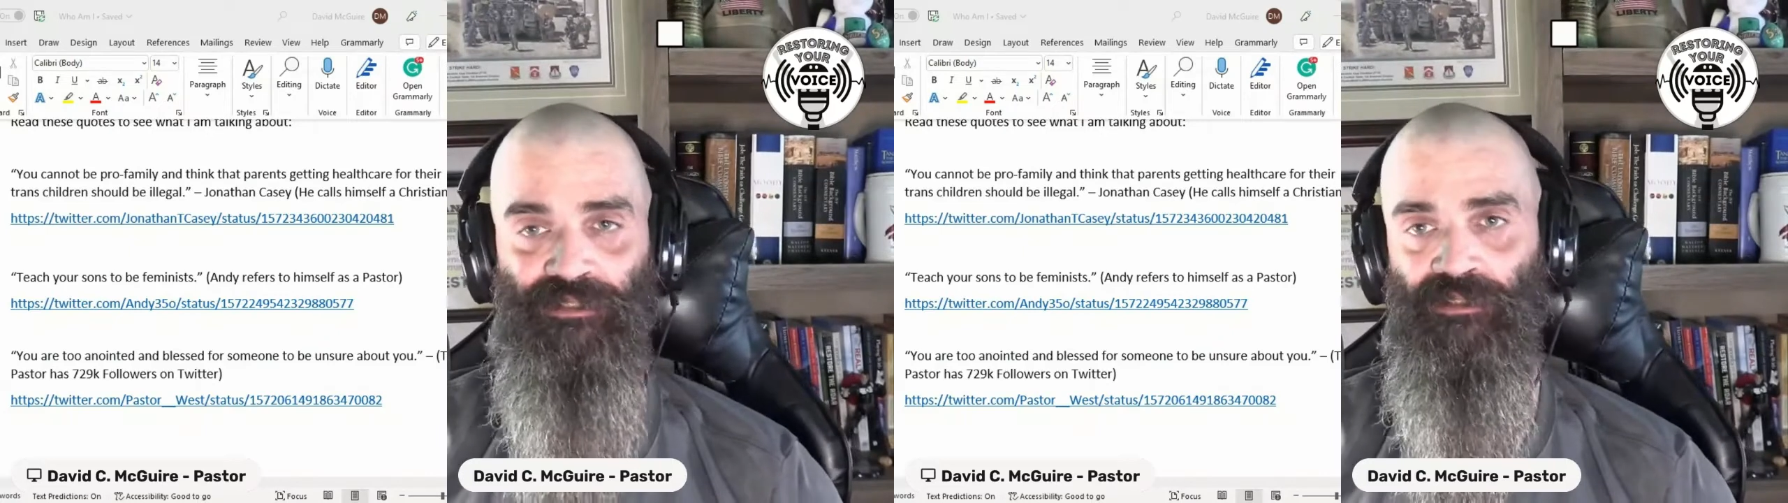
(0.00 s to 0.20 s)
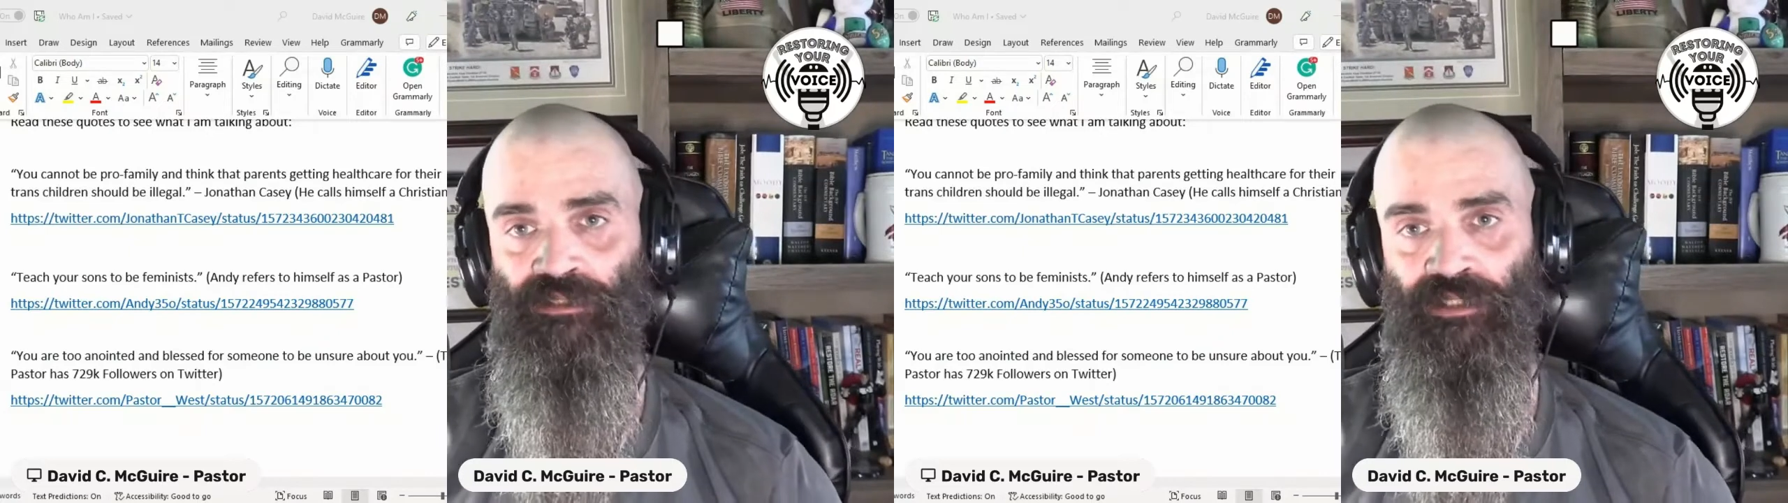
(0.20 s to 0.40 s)

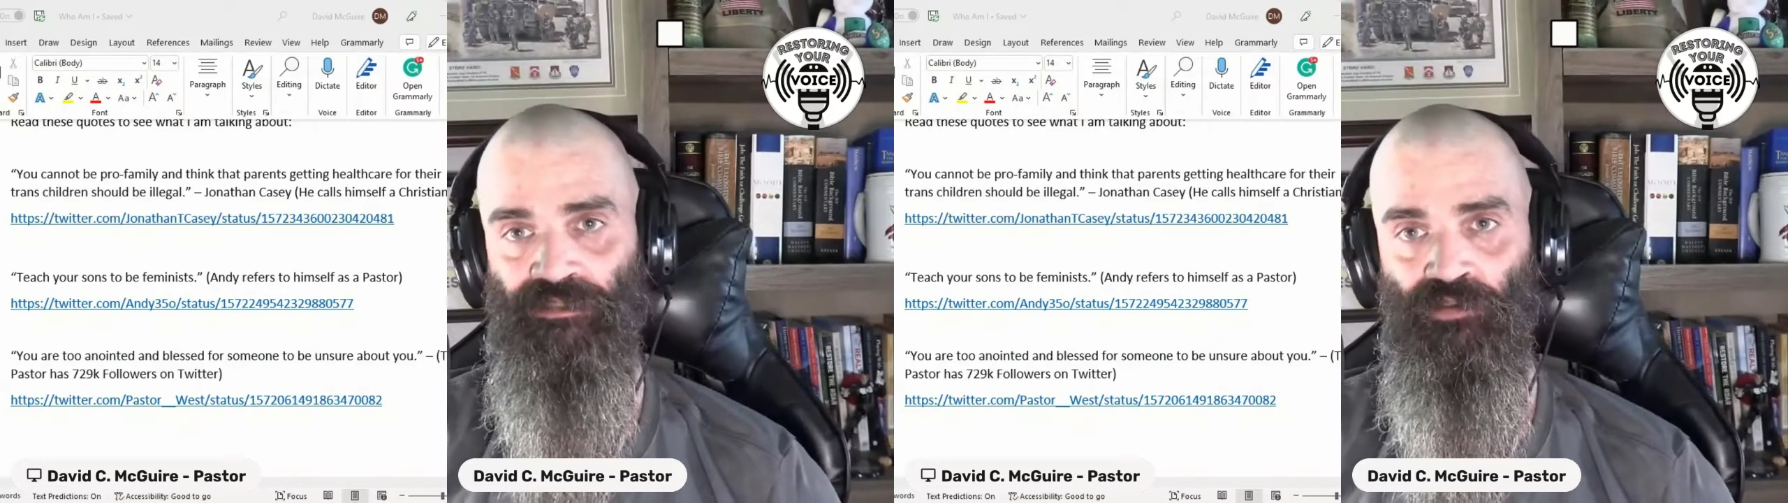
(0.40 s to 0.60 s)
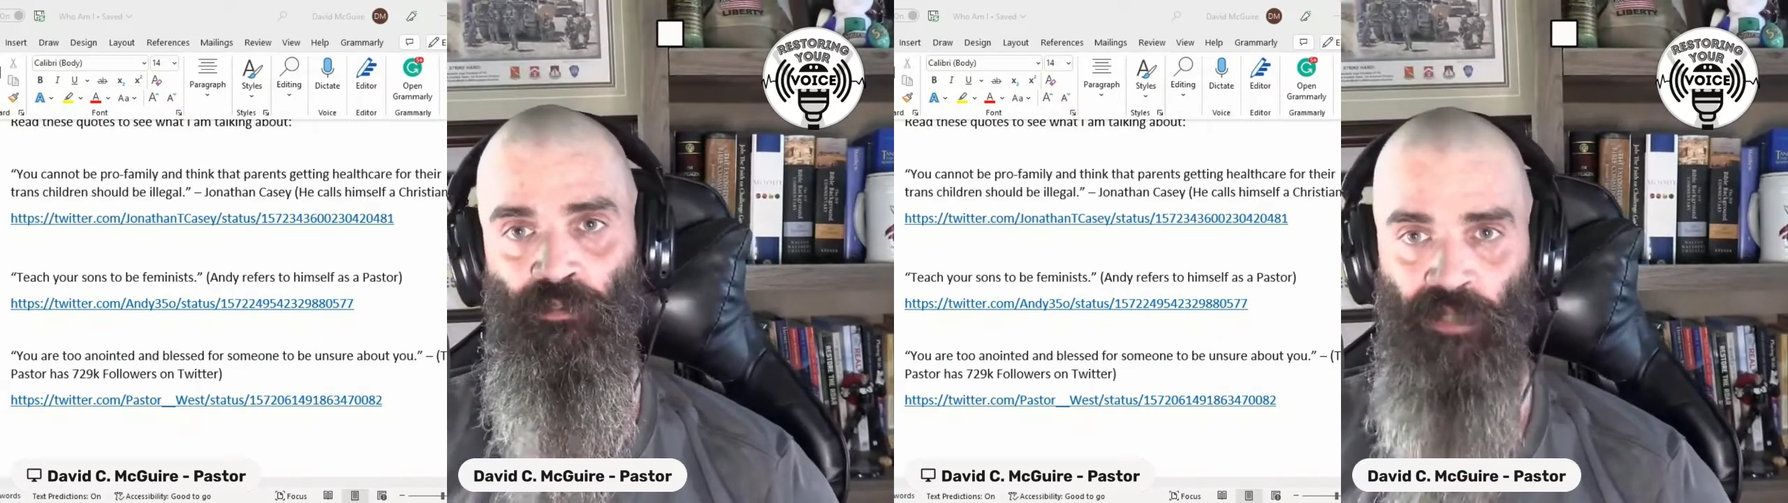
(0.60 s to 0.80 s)
is to
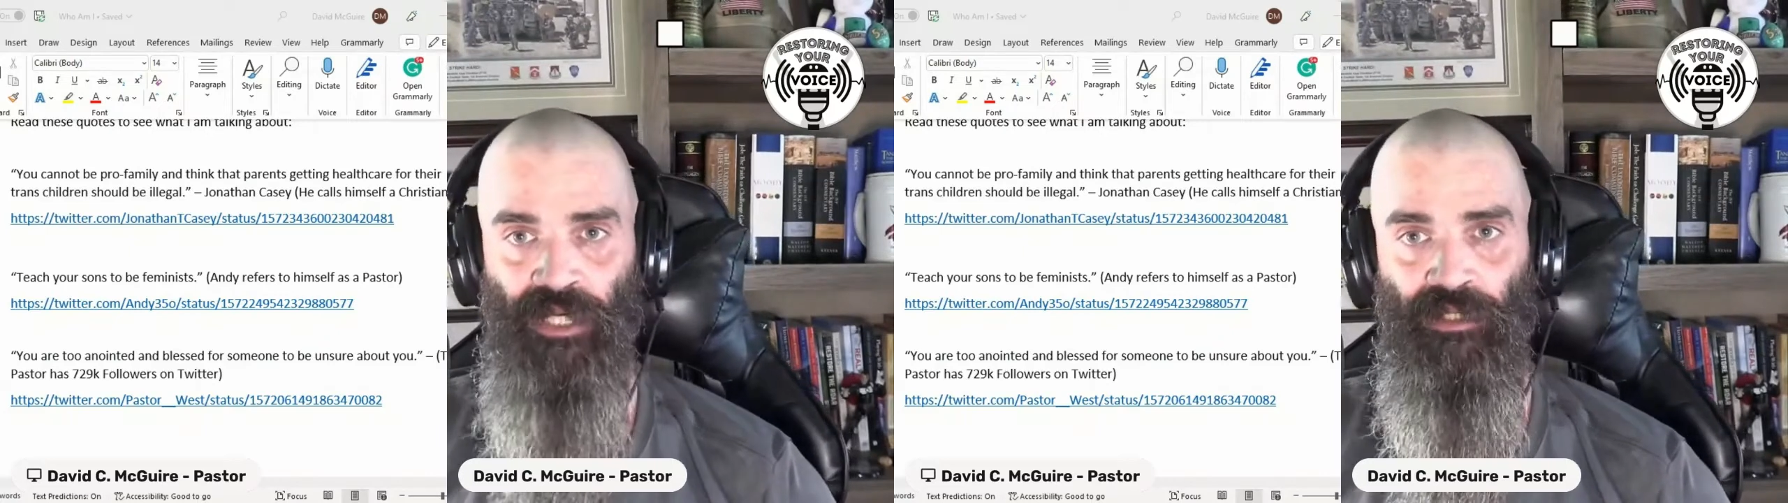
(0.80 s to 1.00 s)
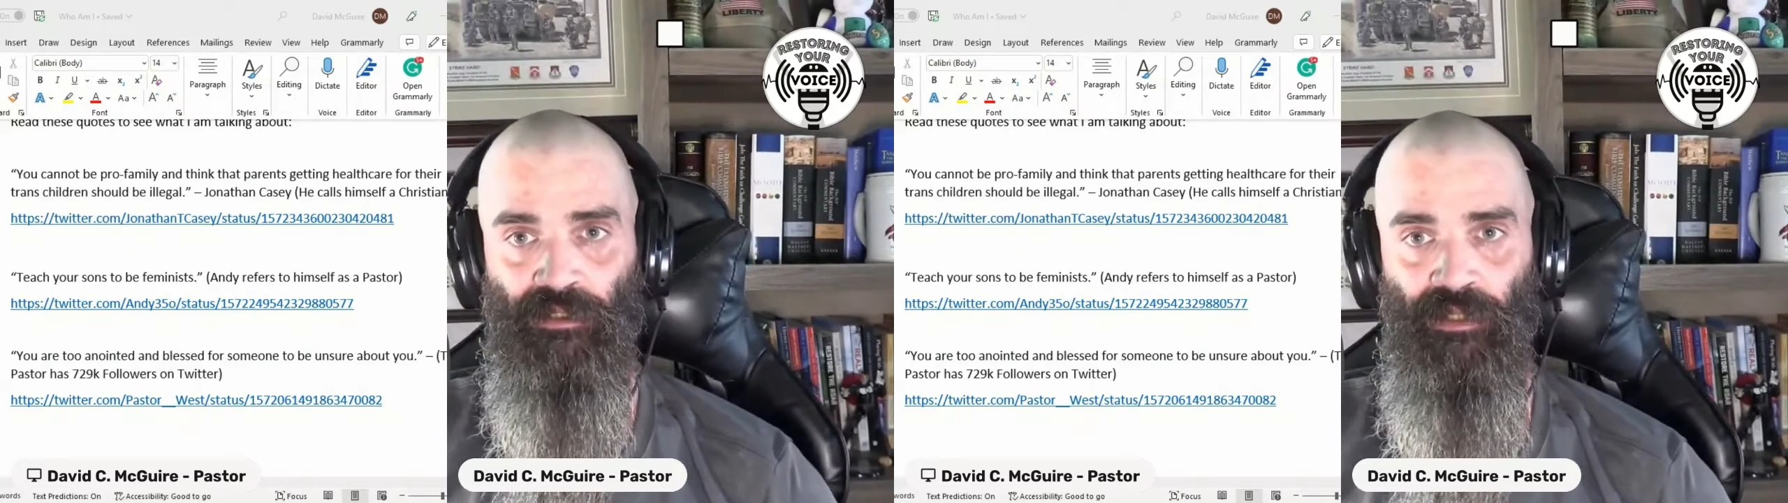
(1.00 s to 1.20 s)

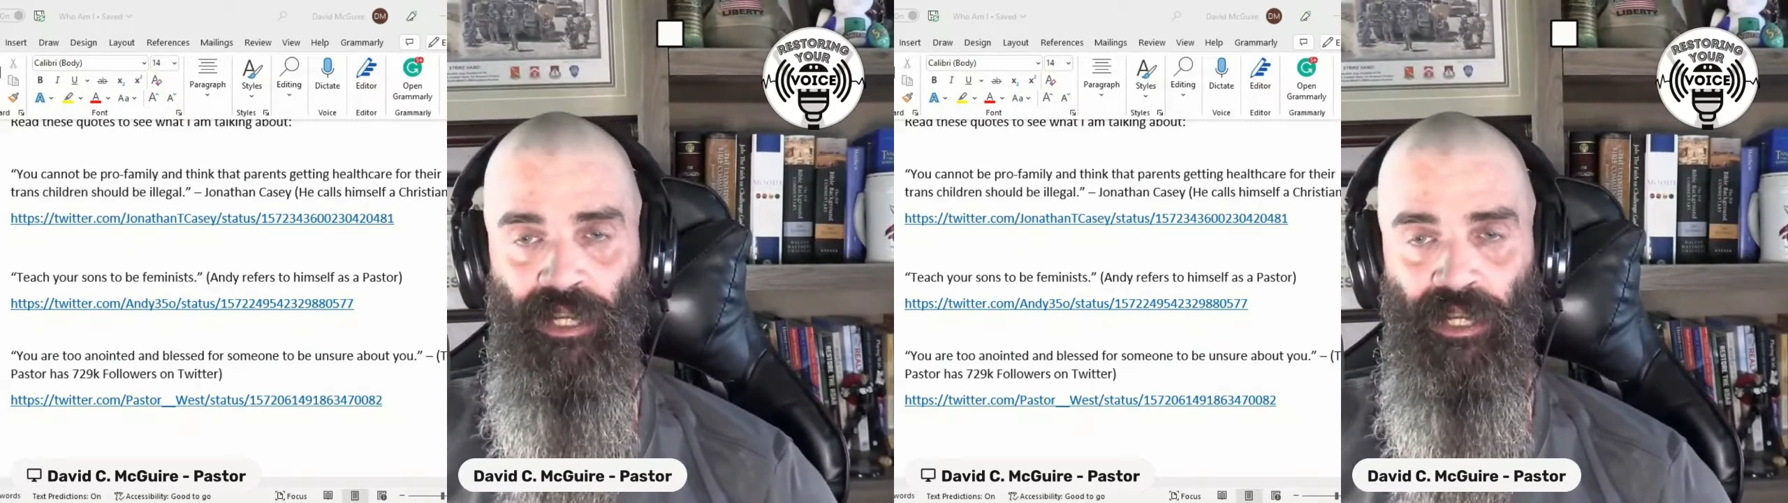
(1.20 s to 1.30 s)
disobey